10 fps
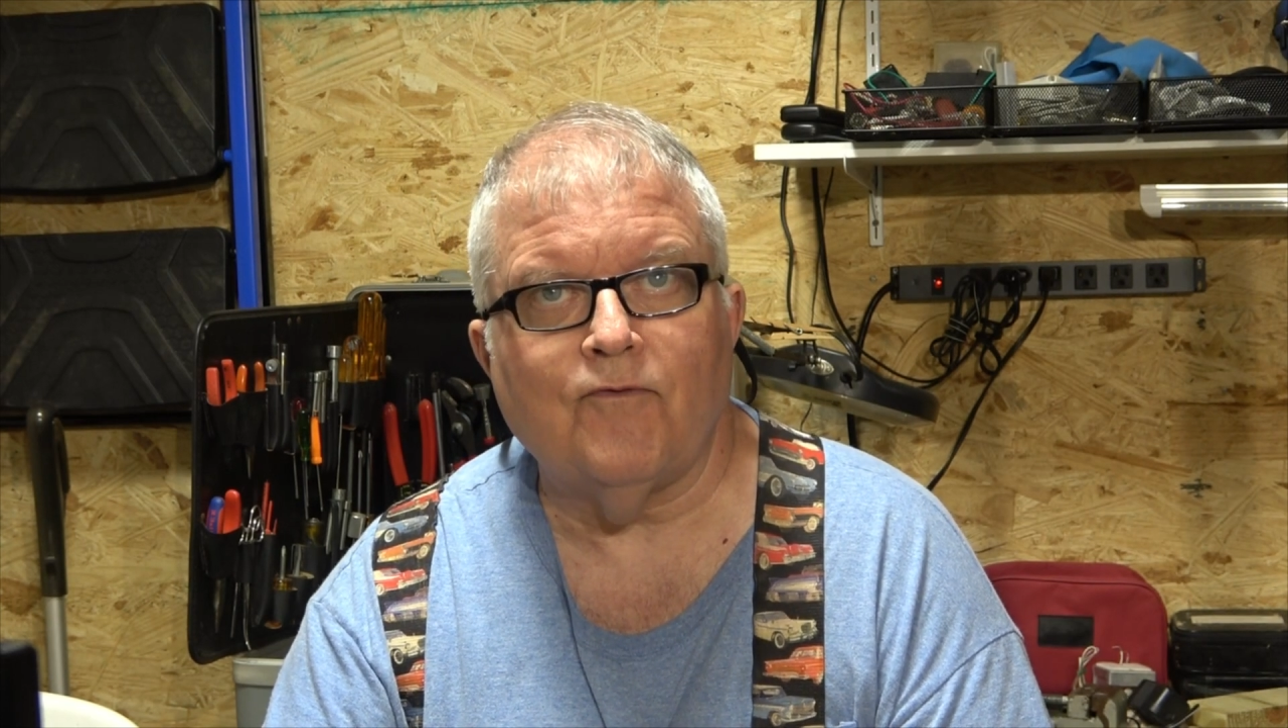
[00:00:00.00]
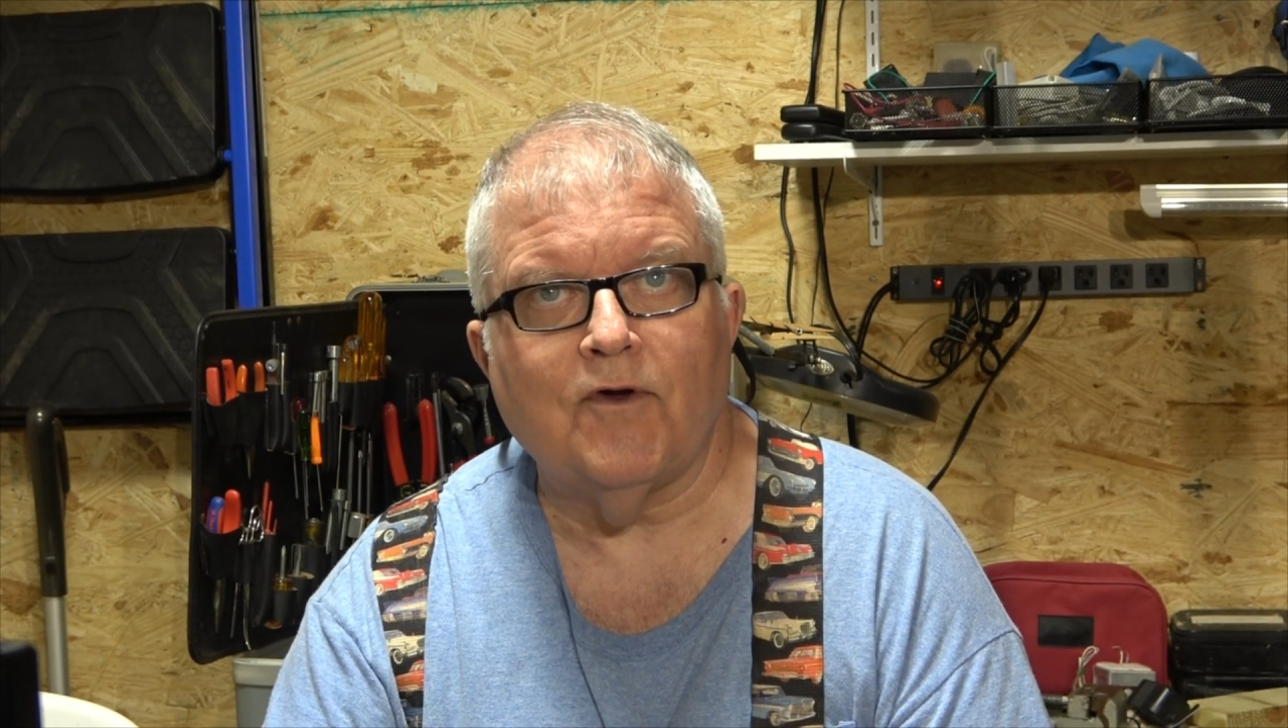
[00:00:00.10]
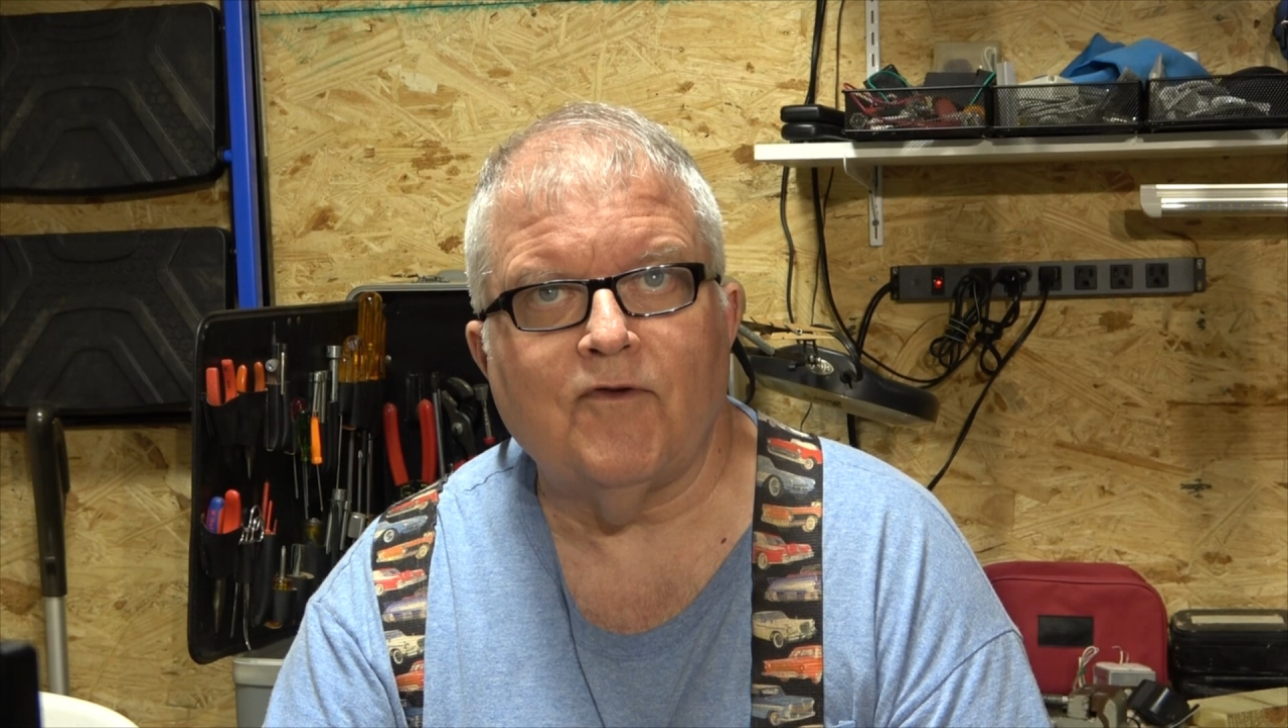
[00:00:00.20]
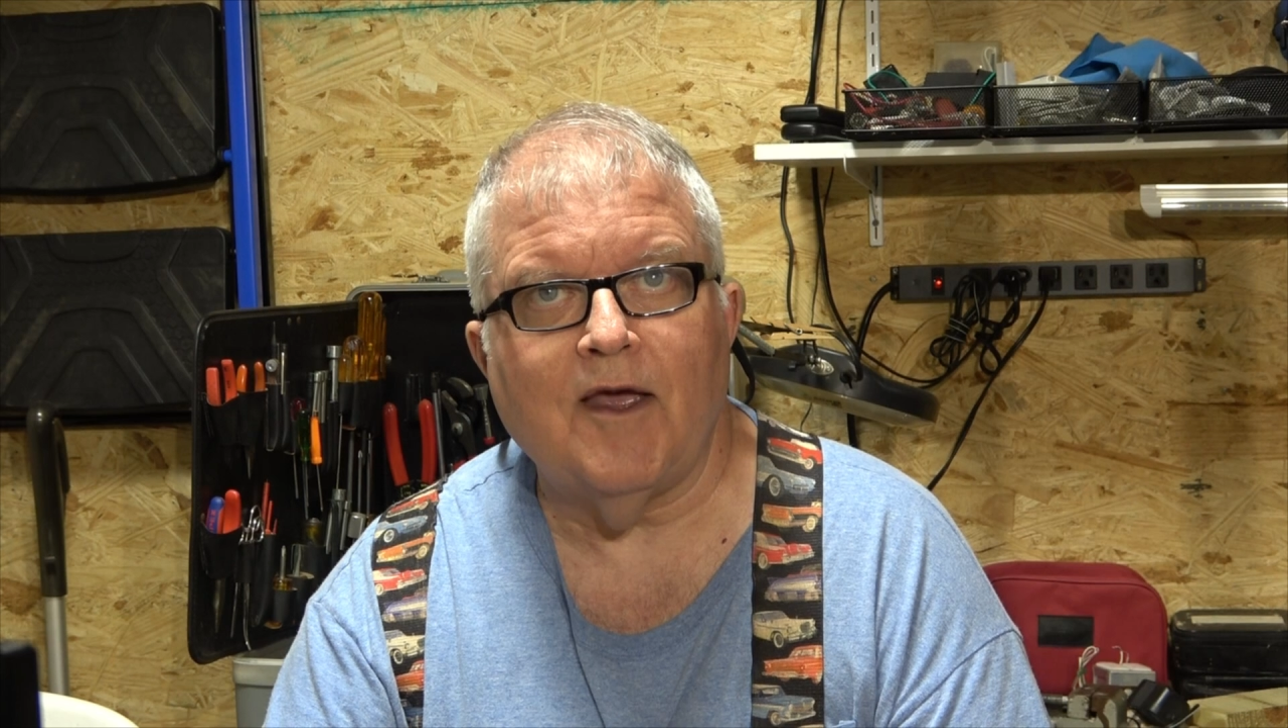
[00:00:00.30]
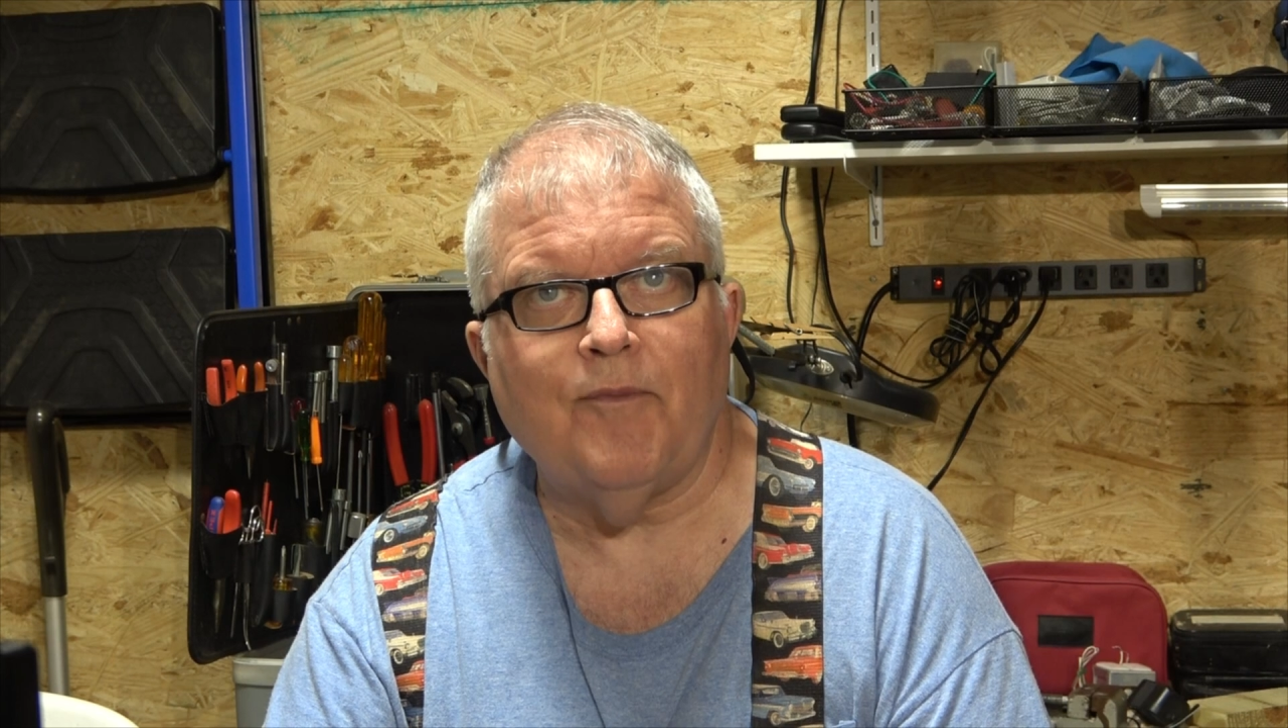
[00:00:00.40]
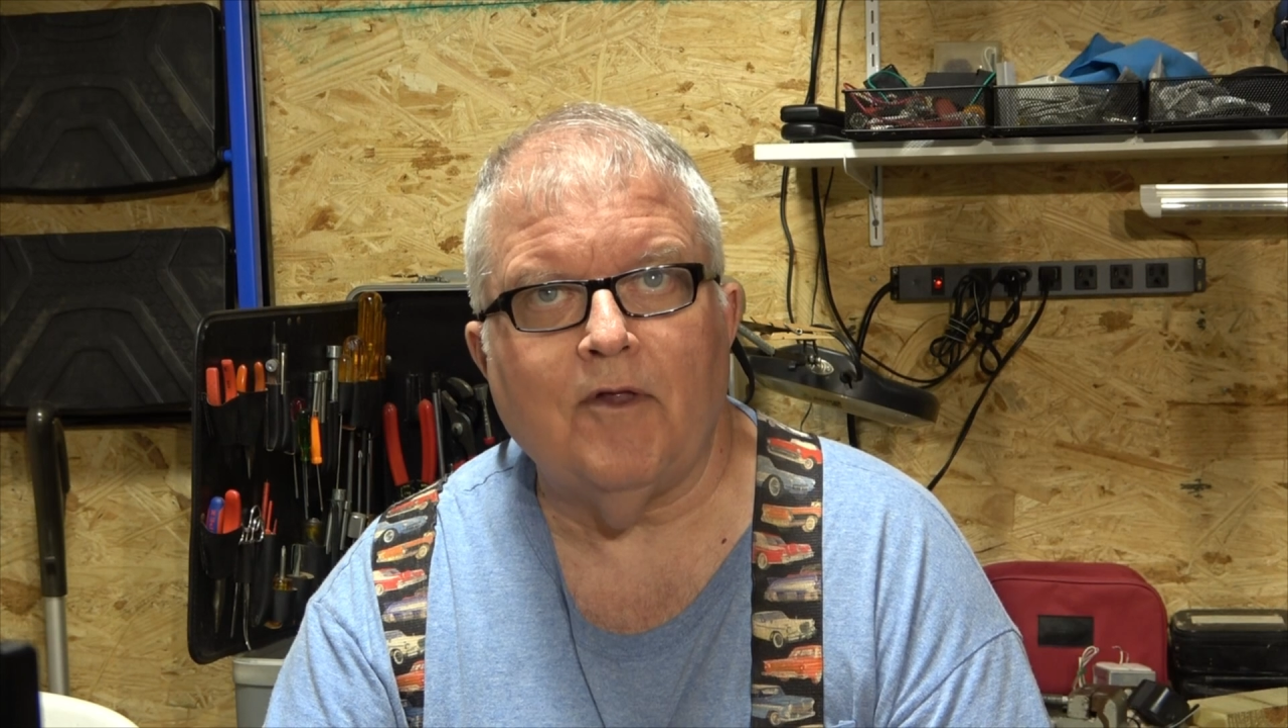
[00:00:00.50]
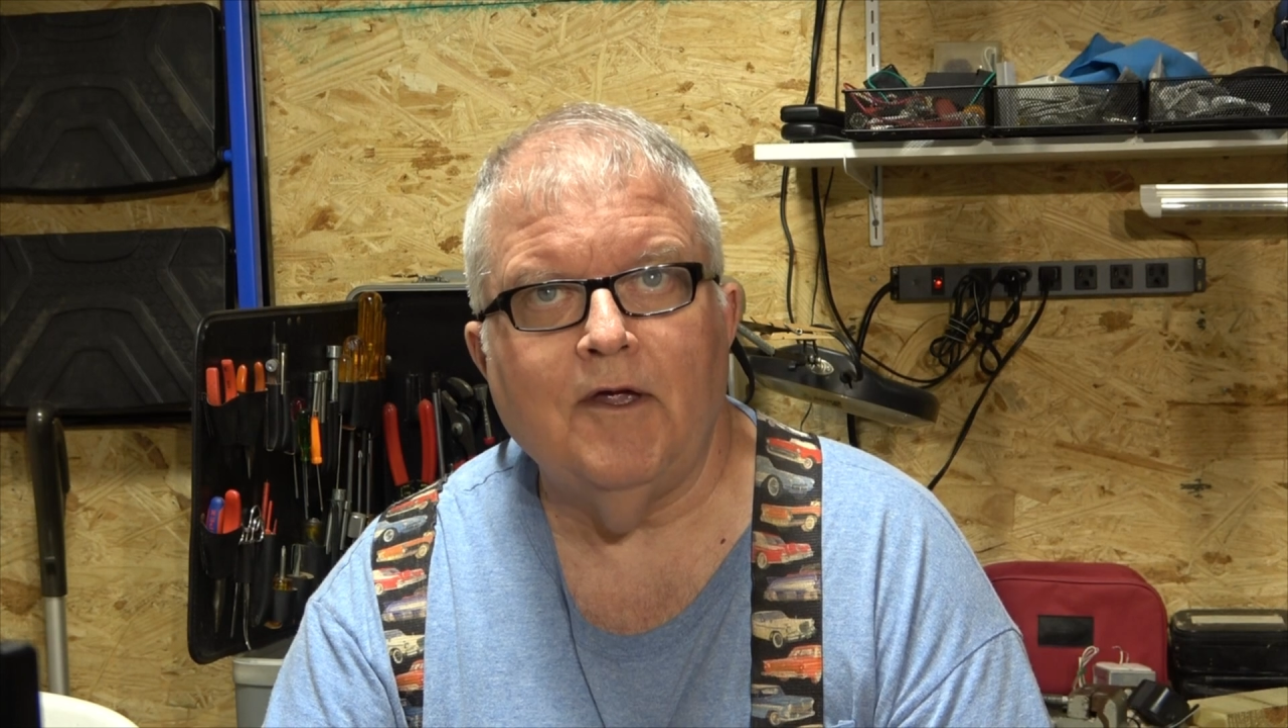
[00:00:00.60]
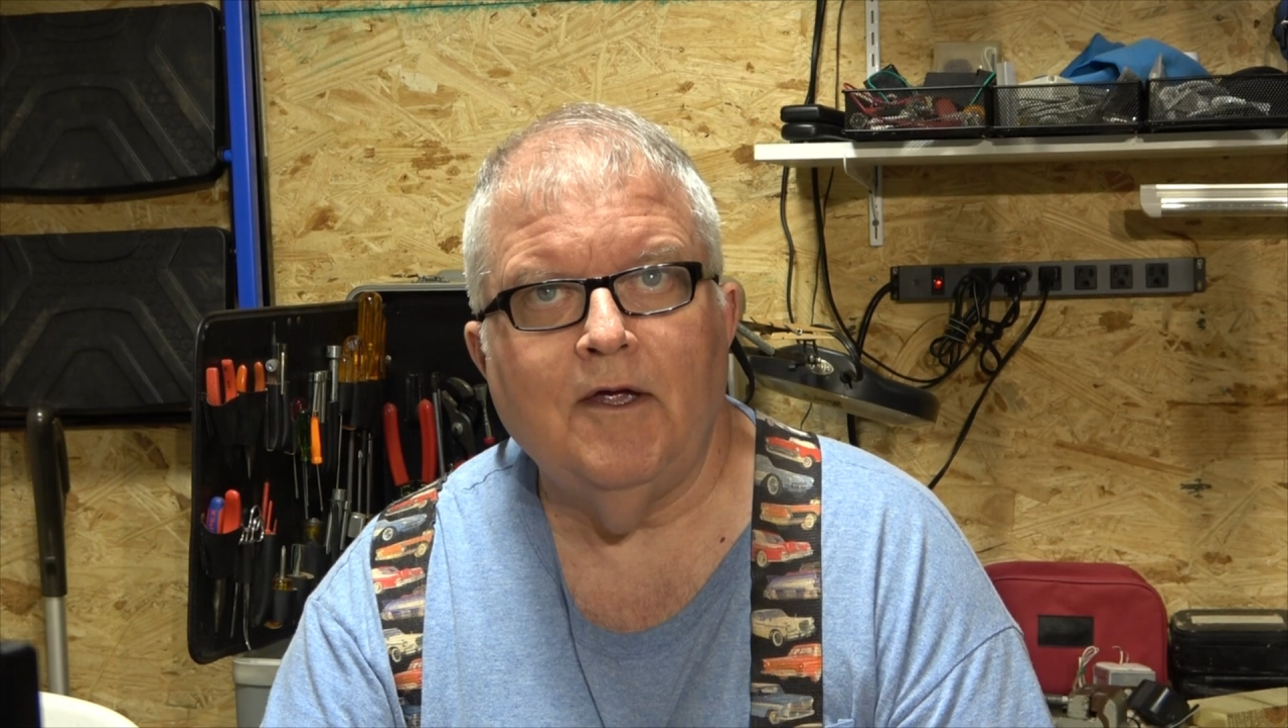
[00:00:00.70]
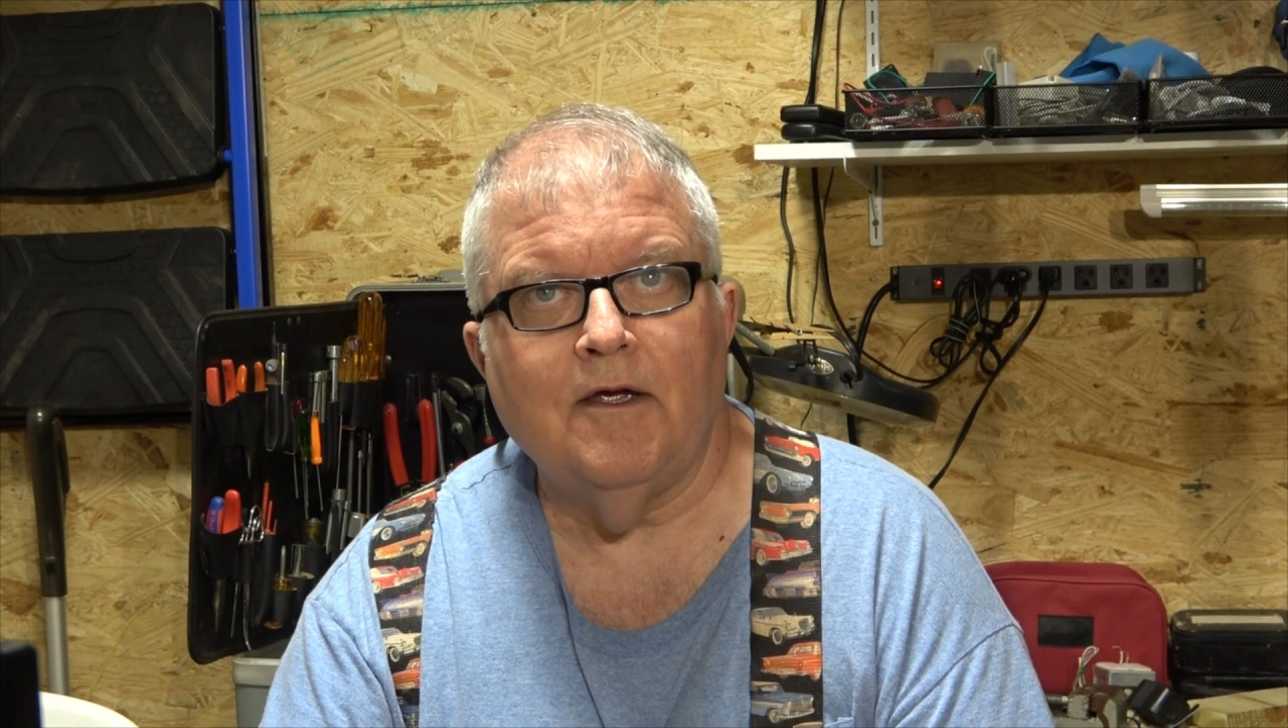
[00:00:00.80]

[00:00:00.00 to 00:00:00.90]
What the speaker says: for example,